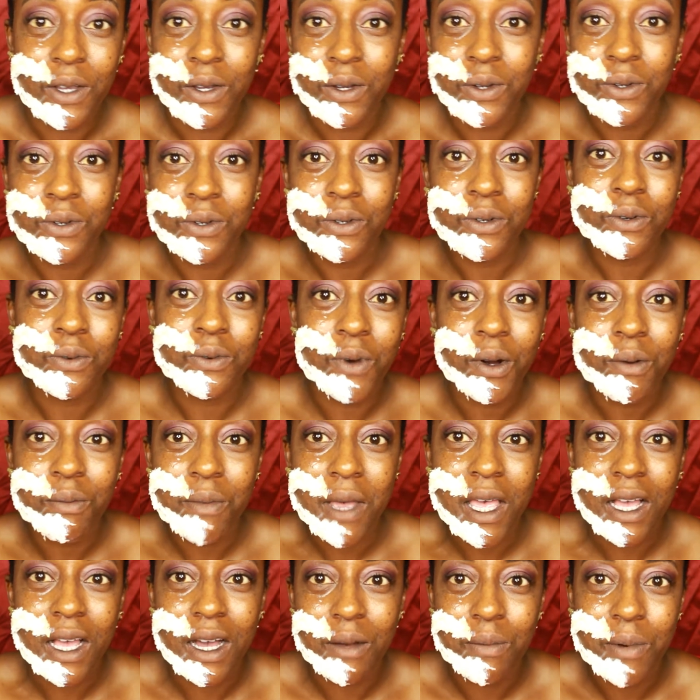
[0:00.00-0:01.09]
ooh, what
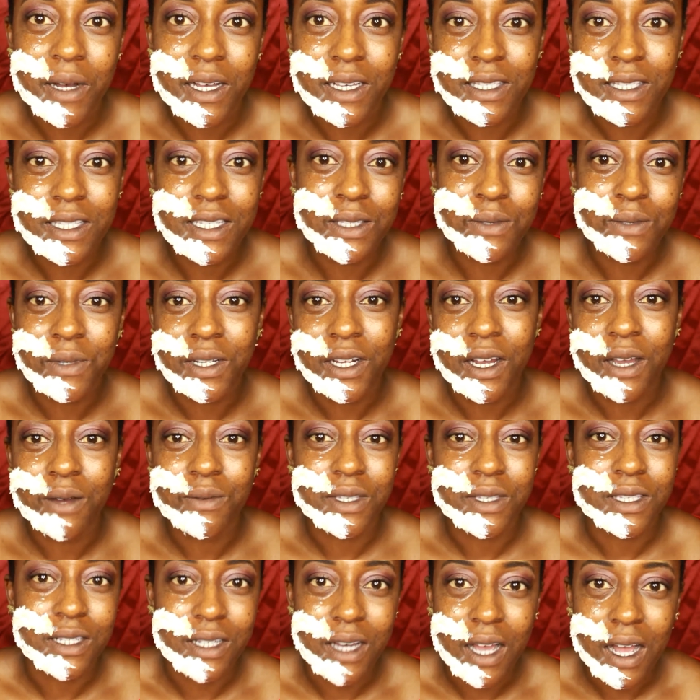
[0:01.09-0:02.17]
makeup I did when I
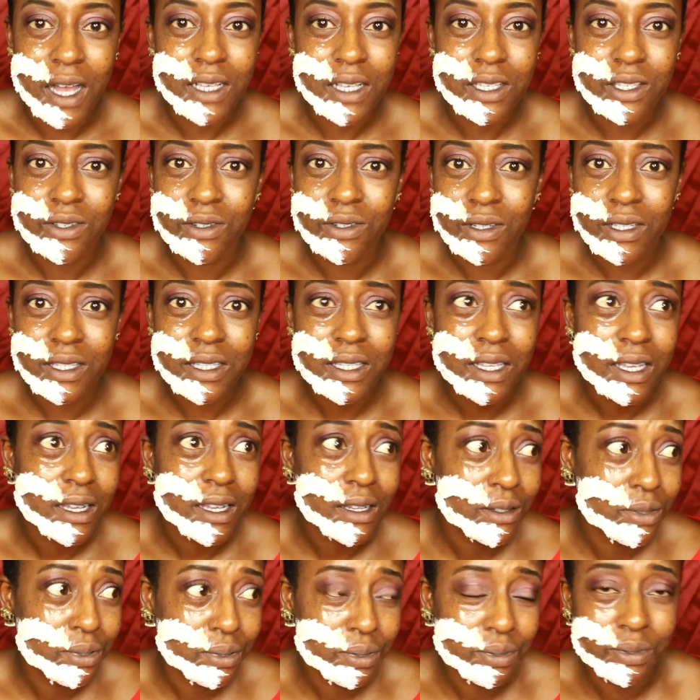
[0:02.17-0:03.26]
was in high school, I was
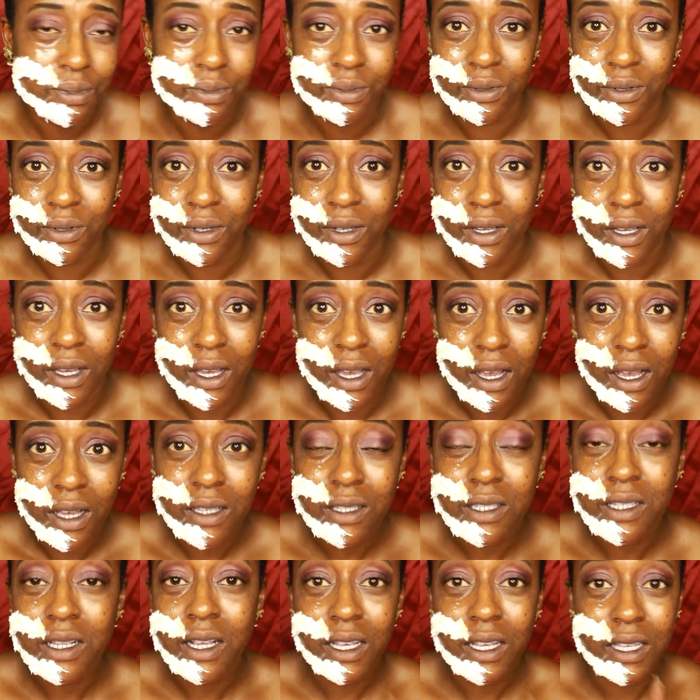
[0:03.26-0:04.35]
like, I
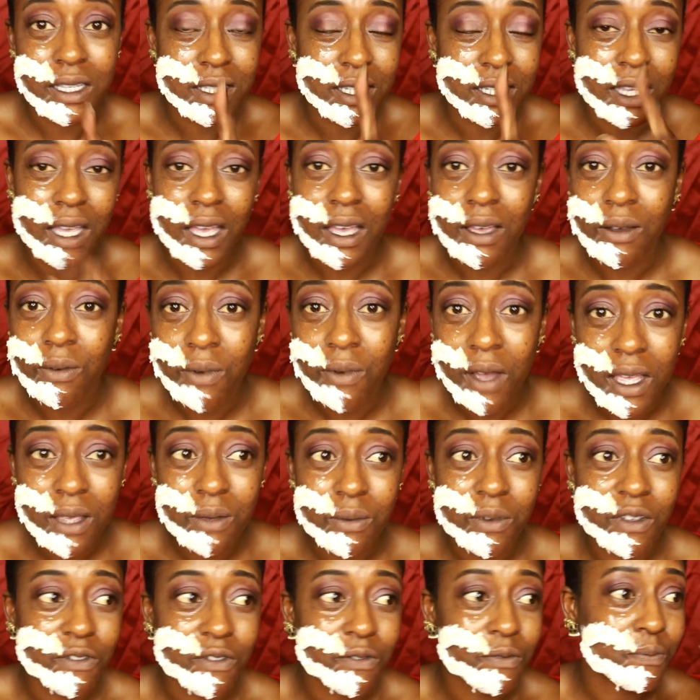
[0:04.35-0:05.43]
was lucky to get away
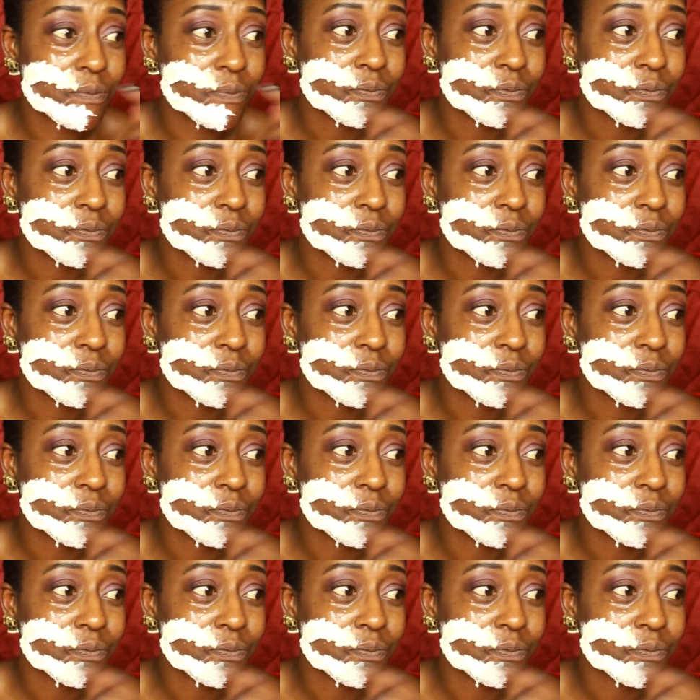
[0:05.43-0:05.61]
with